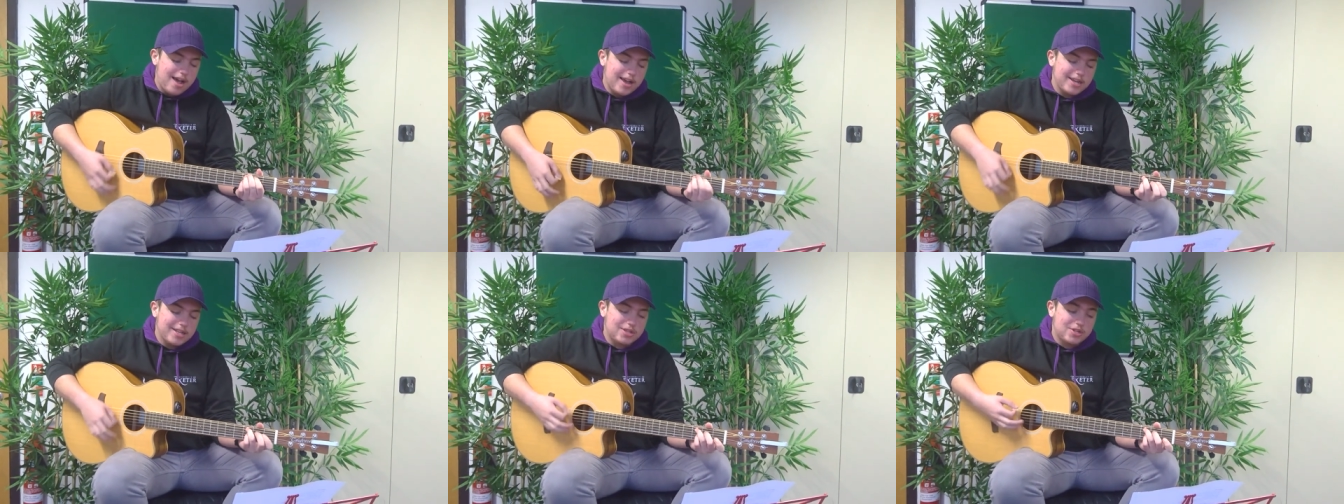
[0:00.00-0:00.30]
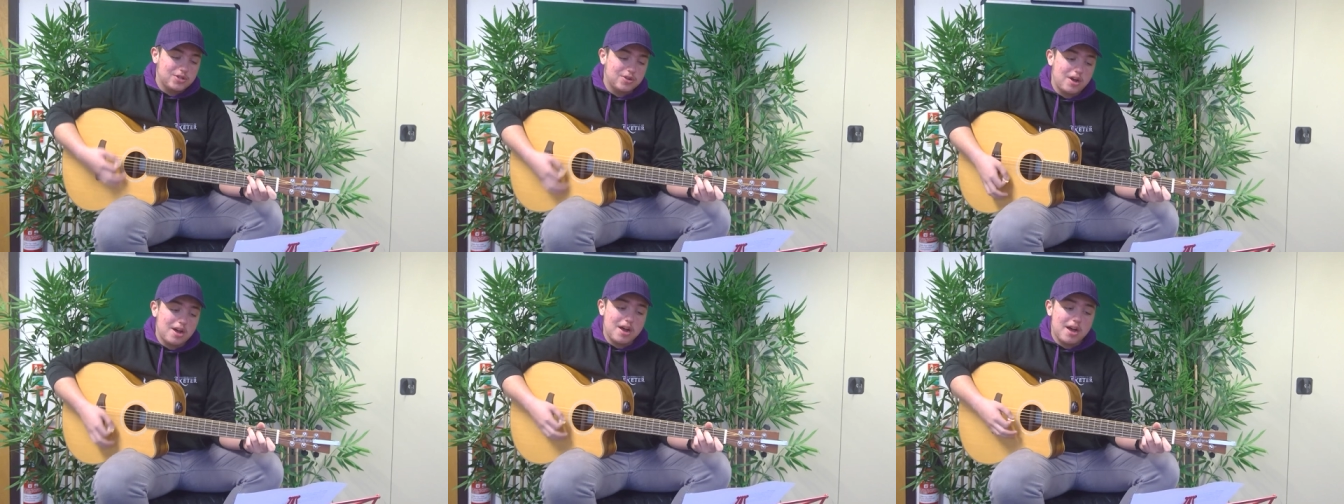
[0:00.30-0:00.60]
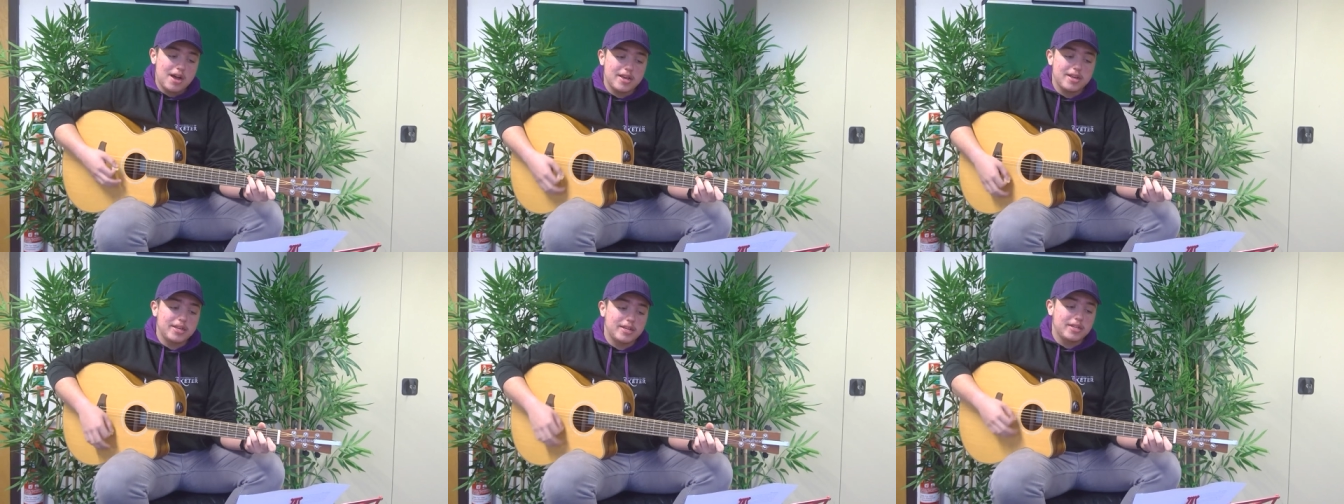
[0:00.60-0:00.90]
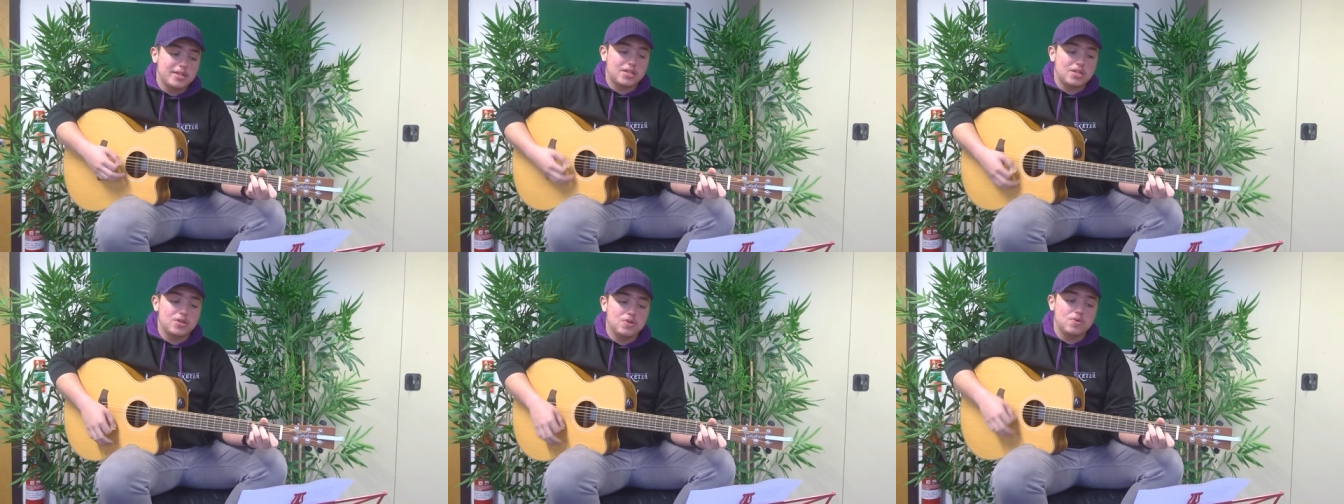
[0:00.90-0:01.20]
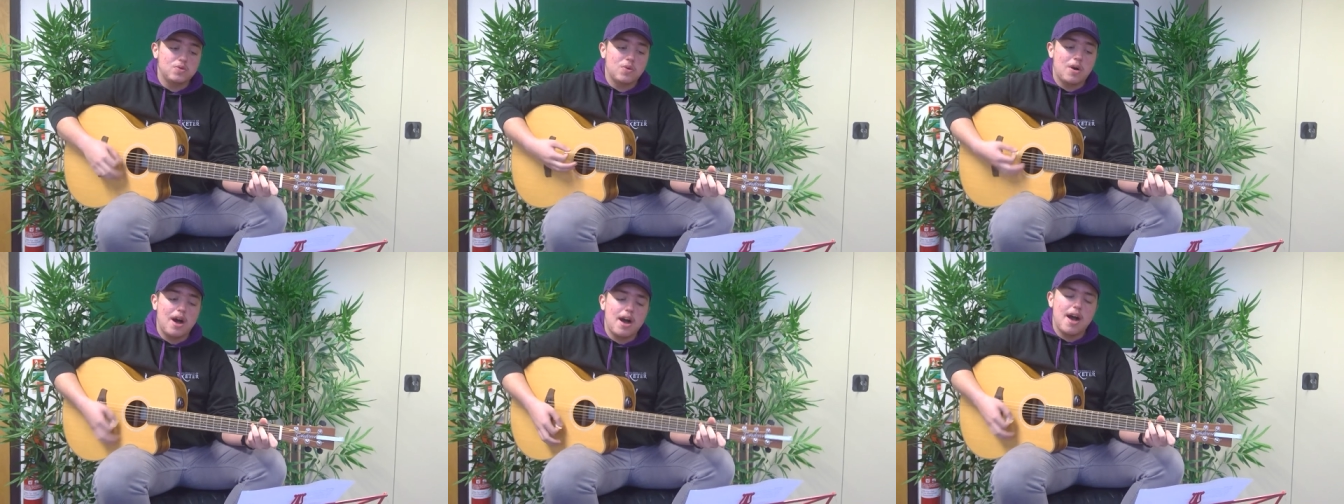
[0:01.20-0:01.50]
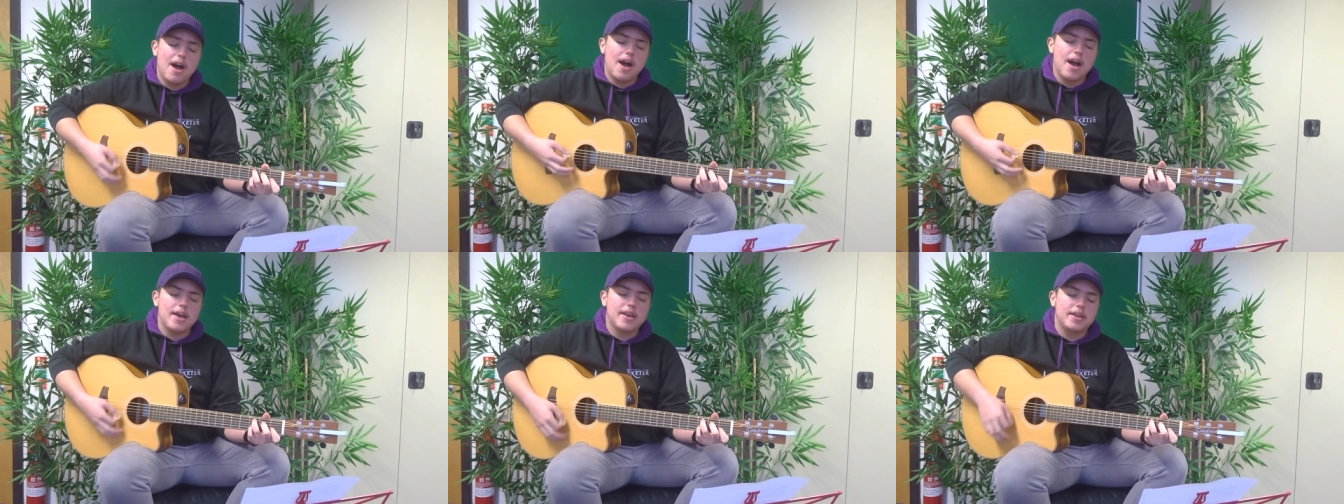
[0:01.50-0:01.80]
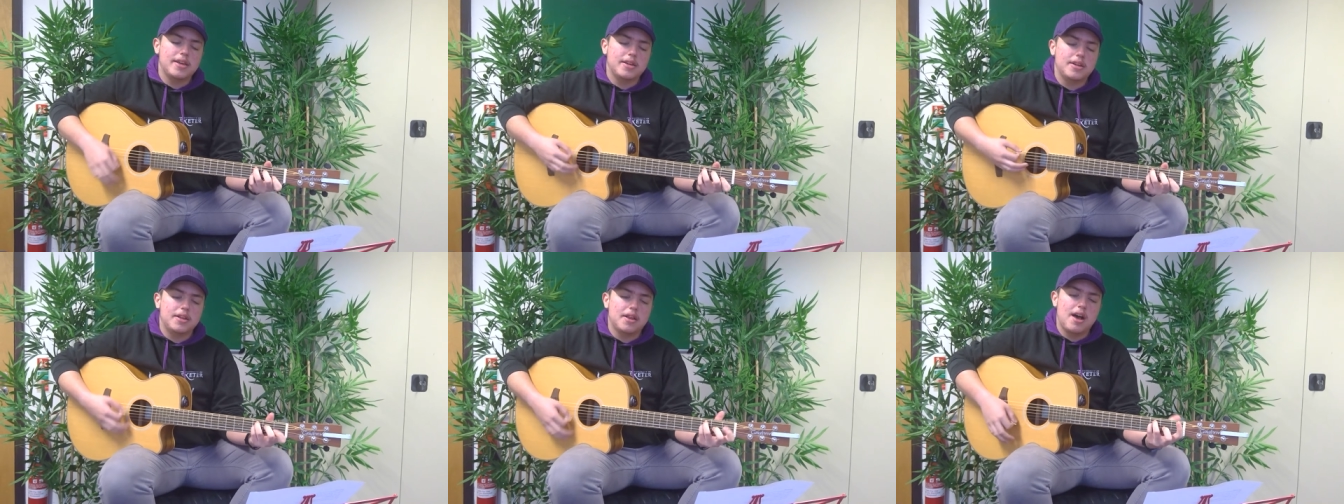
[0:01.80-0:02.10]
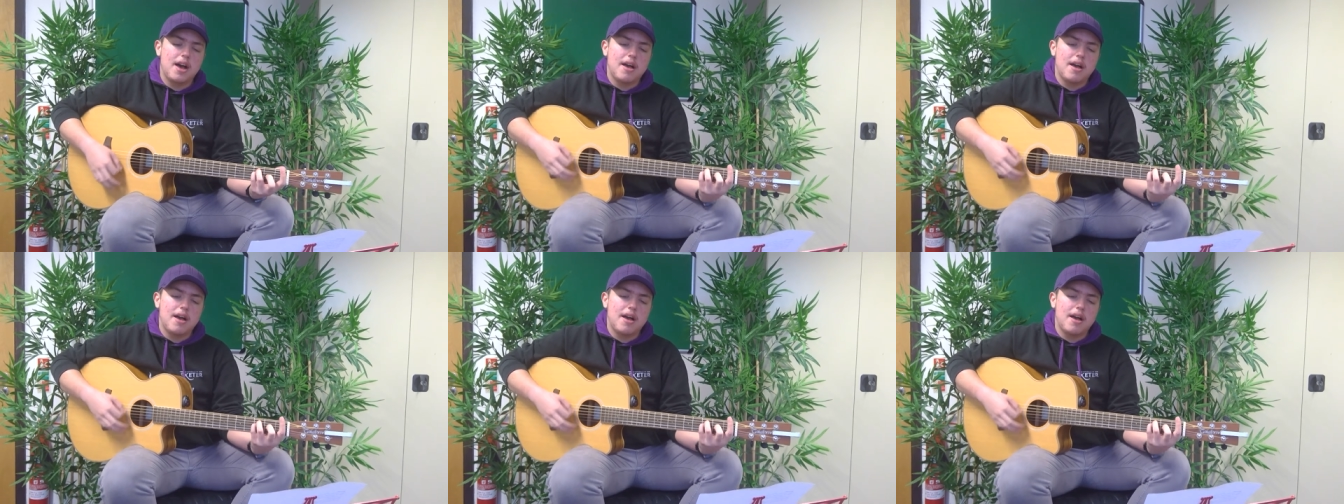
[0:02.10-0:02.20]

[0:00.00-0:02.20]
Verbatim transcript: I tried to hide,